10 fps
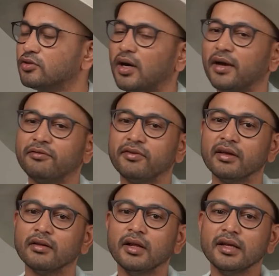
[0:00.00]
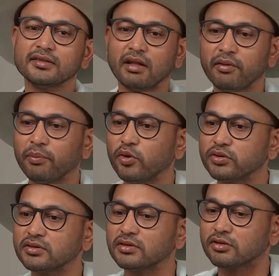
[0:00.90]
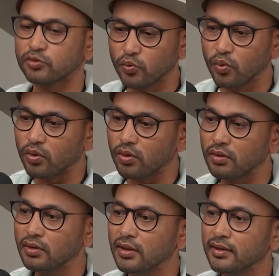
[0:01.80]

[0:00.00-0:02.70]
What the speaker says: So I feel self-hypnosis is a tool